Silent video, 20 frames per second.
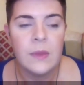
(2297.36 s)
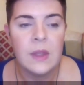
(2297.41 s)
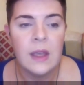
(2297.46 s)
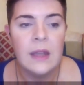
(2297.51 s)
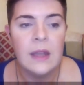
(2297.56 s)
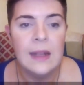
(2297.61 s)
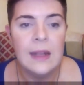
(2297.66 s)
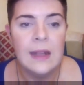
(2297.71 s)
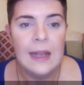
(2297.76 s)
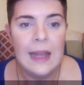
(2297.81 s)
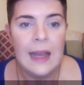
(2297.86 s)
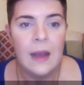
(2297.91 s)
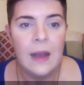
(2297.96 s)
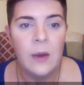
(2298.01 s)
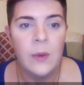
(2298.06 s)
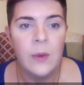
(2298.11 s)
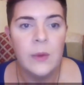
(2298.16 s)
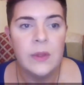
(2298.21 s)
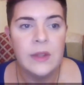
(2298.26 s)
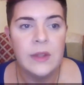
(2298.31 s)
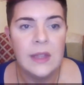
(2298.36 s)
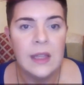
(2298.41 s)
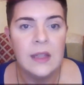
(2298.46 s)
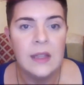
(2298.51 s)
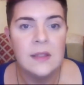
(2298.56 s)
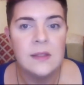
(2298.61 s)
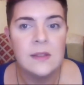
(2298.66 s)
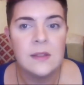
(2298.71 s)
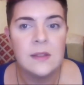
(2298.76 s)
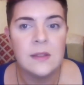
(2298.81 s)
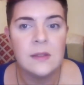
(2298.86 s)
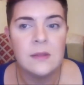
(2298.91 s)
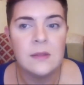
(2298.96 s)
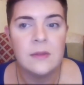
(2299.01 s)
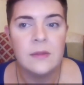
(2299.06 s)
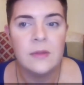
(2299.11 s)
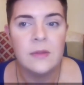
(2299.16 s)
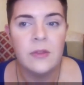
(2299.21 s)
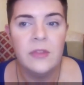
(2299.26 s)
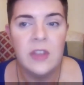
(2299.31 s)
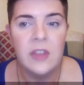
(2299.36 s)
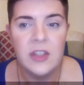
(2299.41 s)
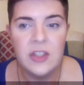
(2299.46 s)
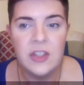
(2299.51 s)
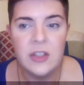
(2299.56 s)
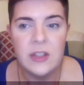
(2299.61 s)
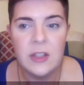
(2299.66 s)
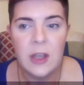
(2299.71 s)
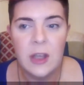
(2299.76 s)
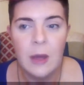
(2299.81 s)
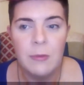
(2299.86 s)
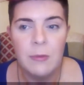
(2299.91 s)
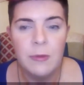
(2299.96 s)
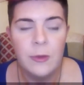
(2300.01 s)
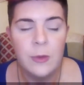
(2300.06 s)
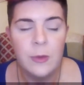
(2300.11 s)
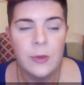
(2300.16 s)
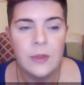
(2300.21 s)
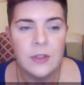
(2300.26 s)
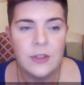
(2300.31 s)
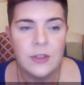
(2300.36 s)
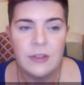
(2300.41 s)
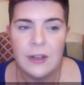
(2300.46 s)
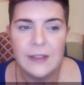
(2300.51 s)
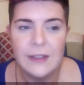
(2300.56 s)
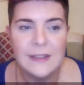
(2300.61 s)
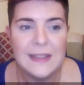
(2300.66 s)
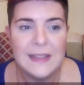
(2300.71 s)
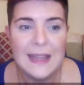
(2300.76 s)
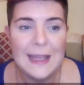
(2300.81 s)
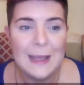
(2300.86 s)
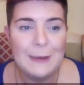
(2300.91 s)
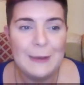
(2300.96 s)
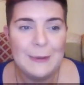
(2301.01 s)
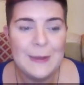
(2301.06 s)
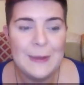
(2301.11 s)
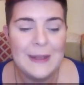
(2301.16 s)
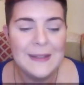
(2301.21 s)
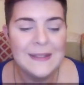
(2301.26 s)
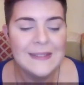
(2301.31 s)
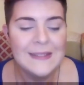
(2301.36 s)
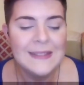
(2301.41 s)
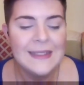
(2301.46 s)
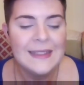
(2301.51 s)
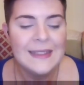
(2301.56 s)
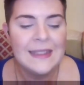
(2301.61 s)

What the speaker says: And allow this vision to come forward. Trust that it will.